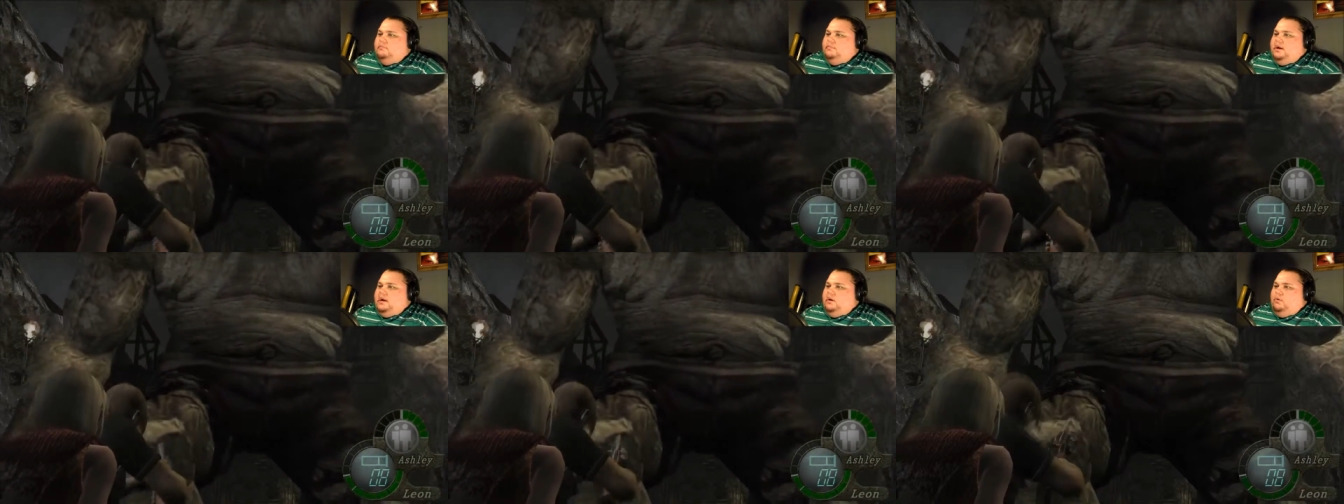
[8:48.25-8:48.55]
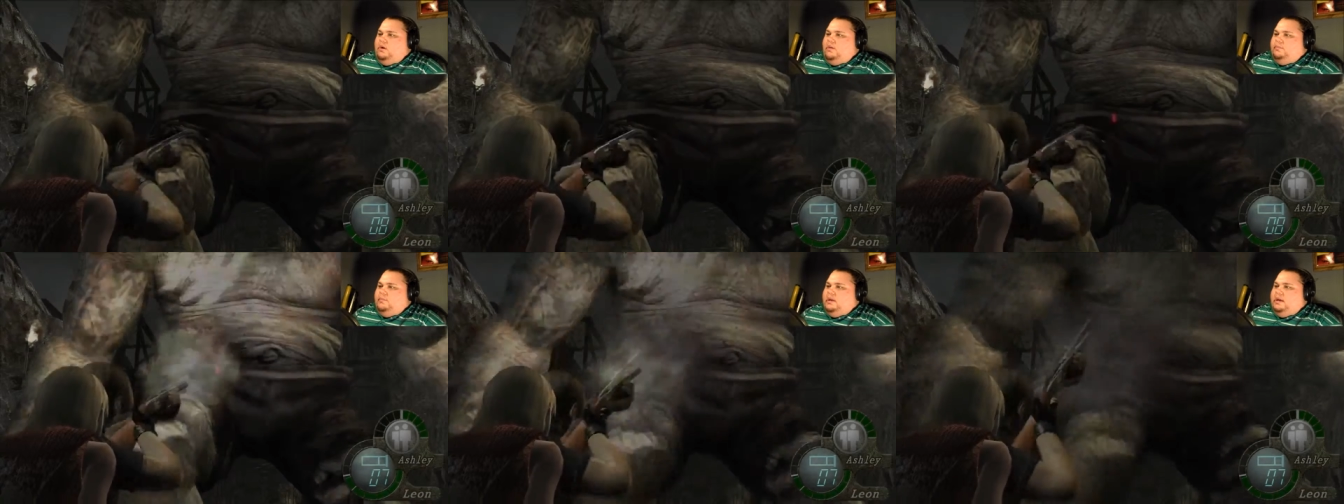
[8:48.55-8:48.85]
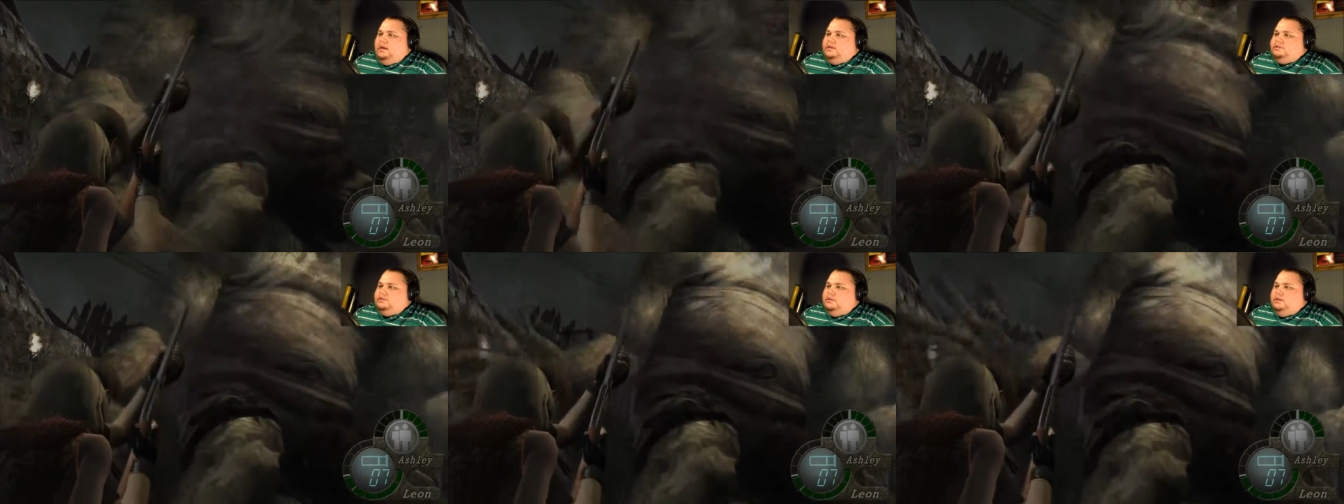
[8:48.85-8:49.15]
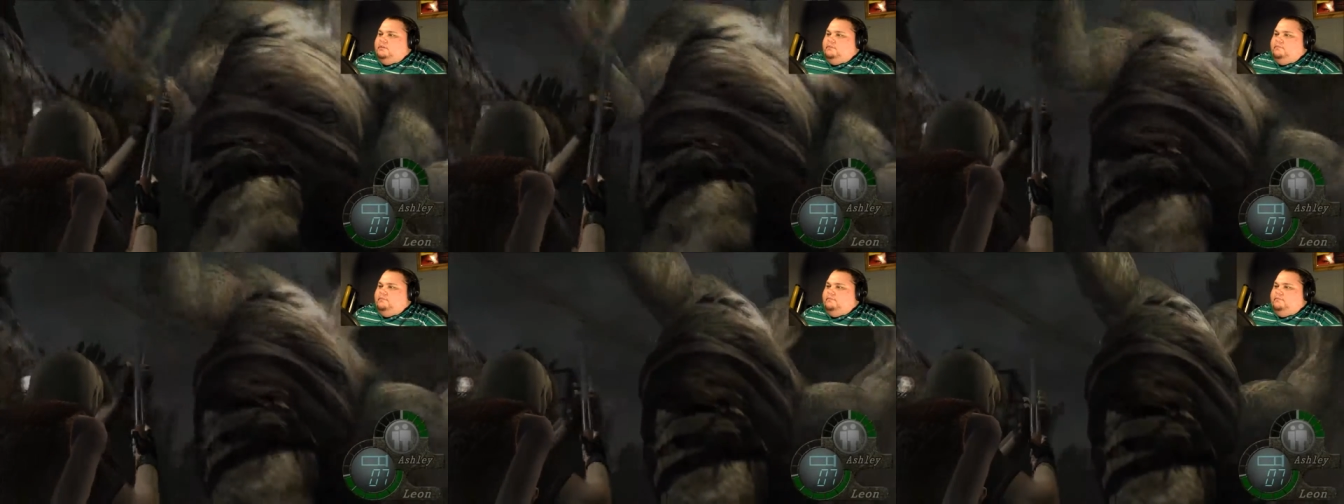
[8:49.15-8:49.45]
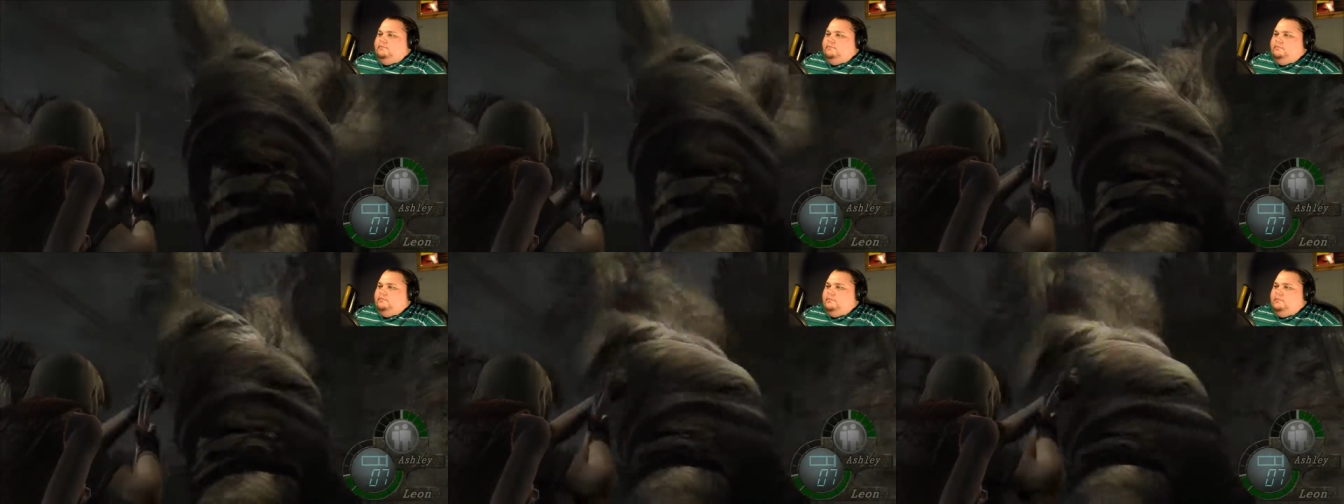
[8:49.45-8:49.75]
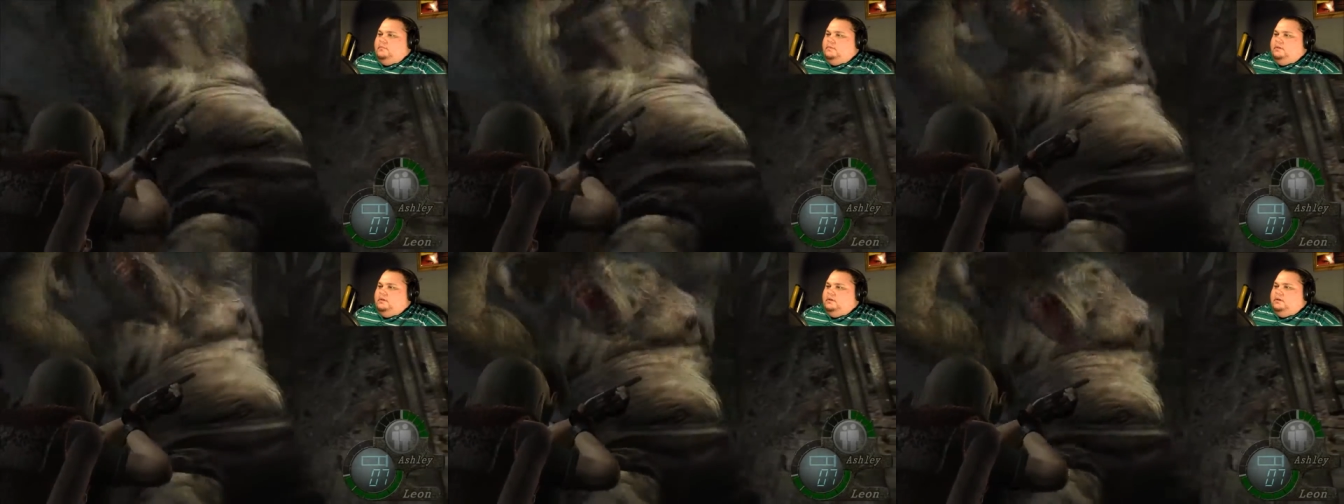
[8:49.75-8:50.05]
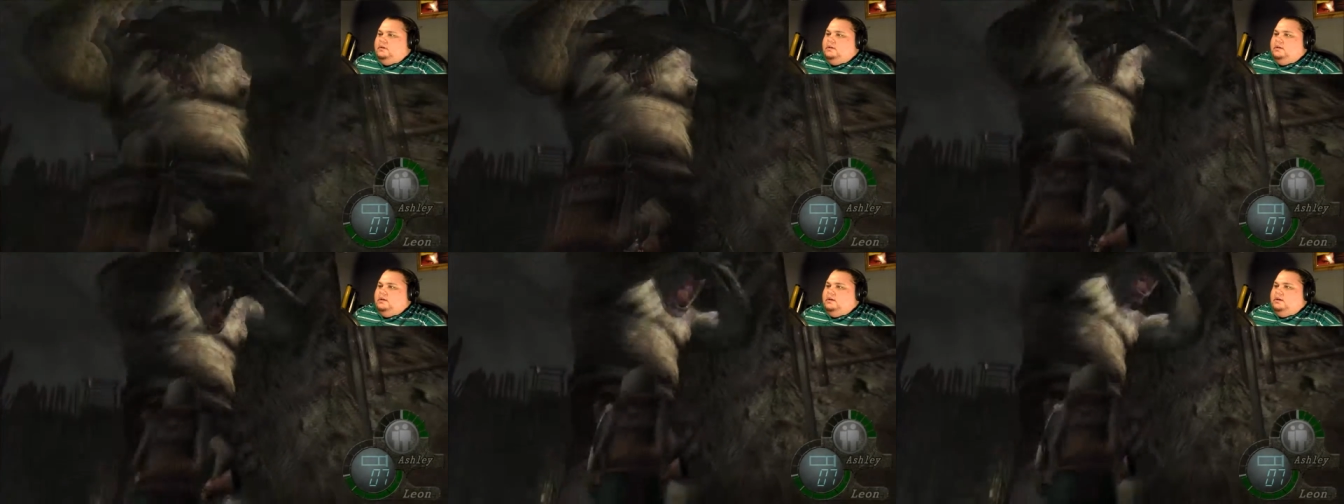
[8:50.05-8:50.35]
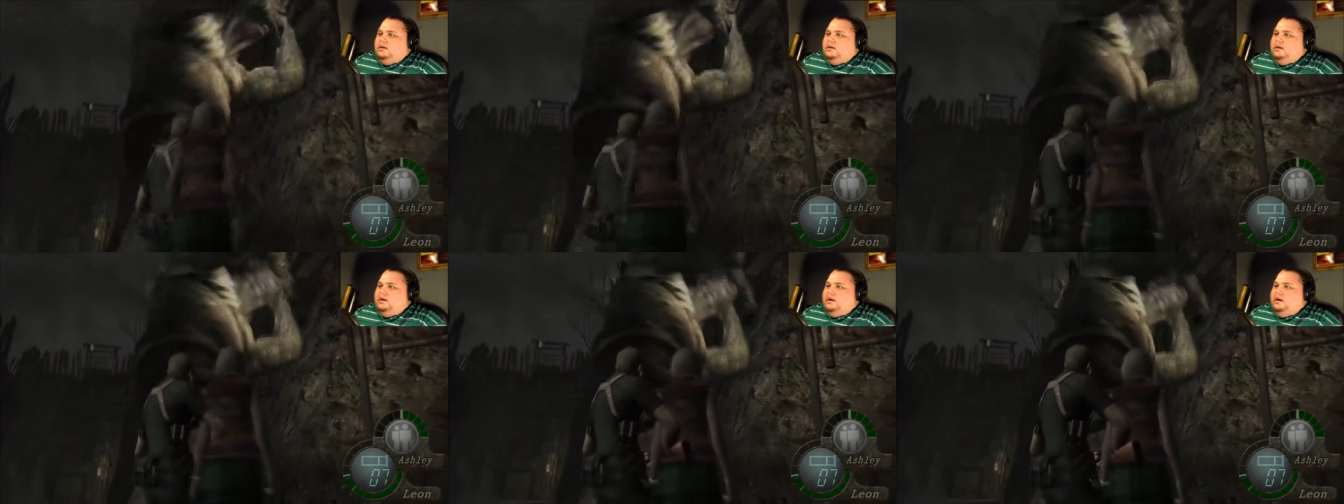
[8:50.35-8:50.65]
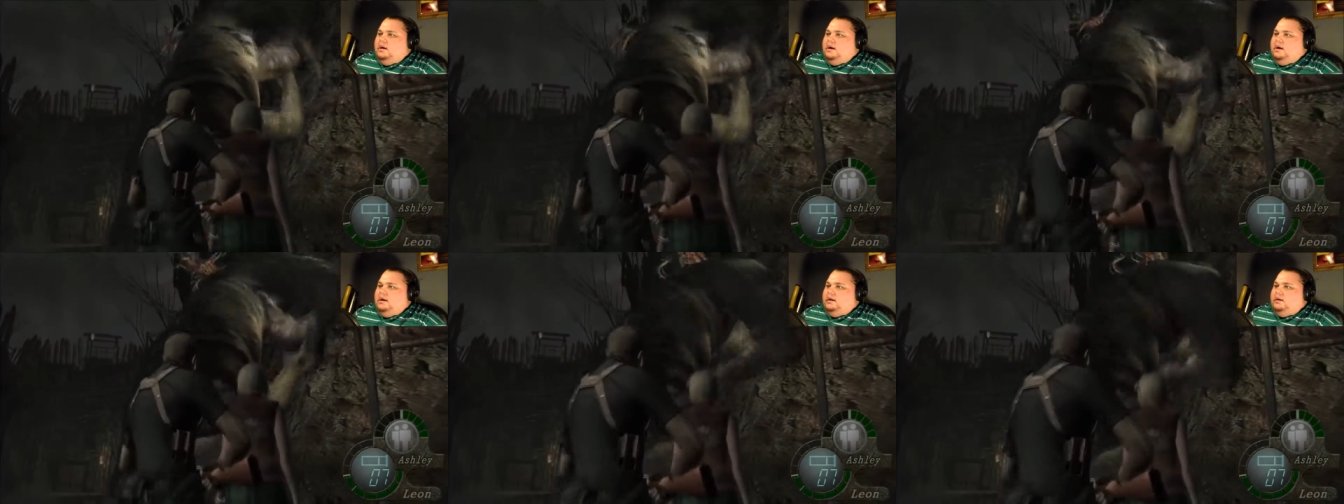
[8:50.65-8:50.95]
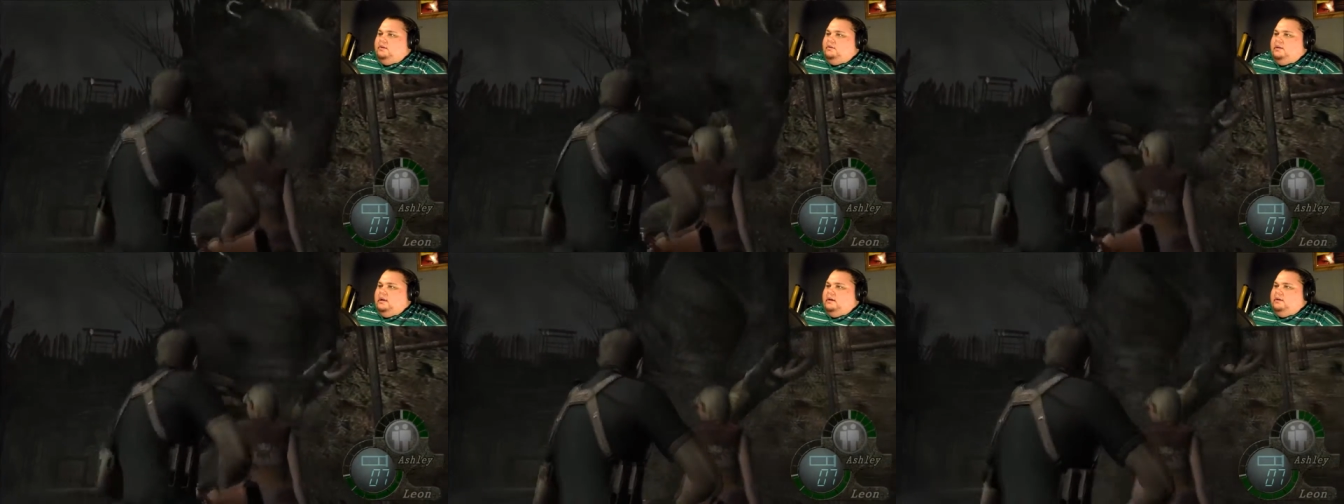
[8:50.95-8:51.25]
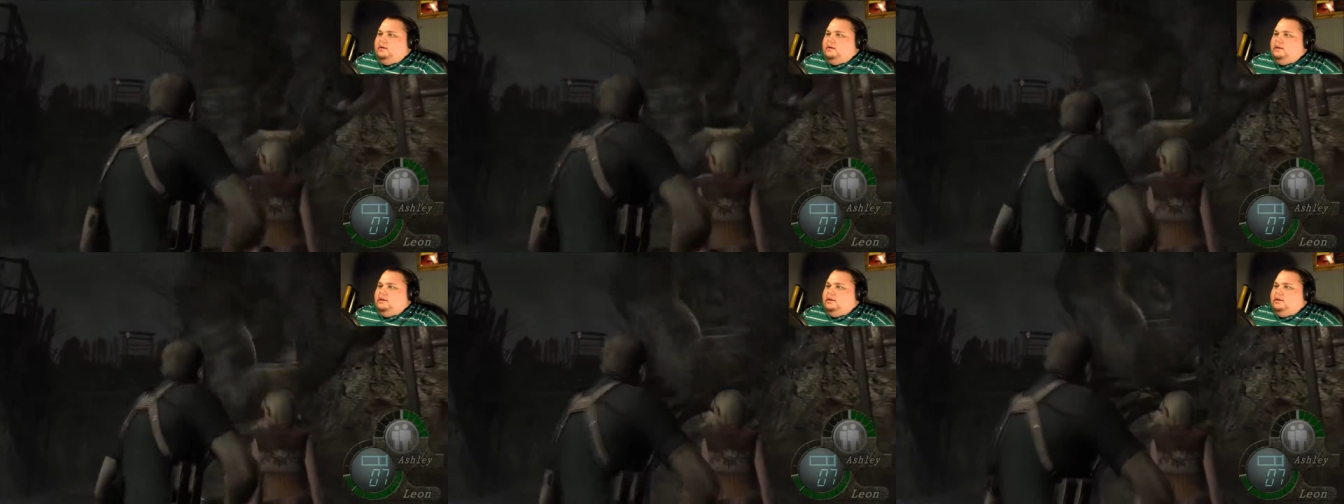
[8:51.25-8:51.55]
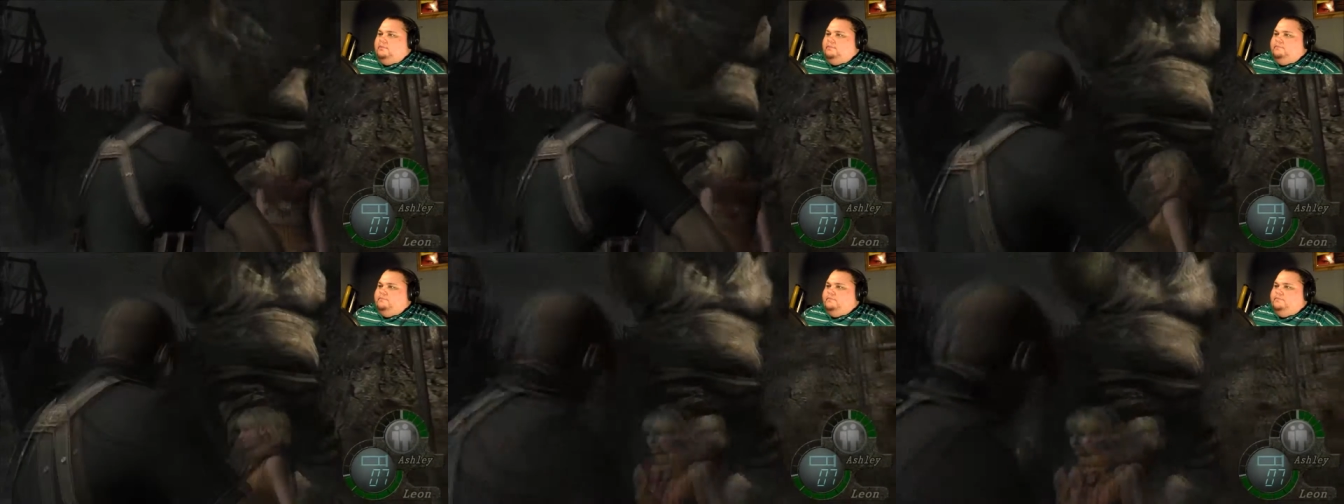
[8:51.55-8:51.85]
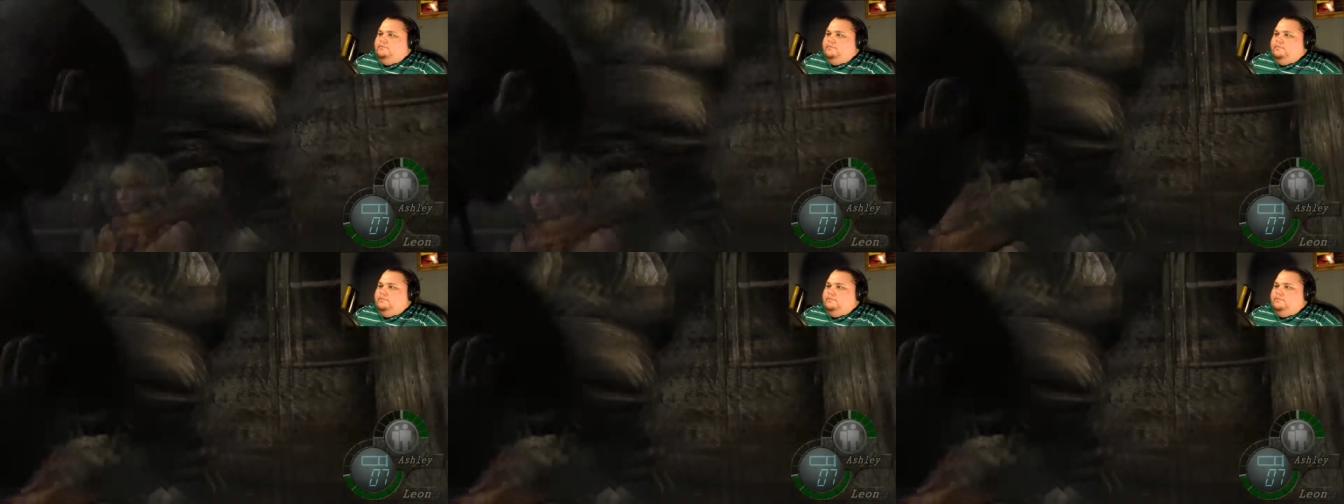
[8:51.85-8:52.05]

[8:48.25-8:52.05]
Bear with me, Ashley. Alright, go down again.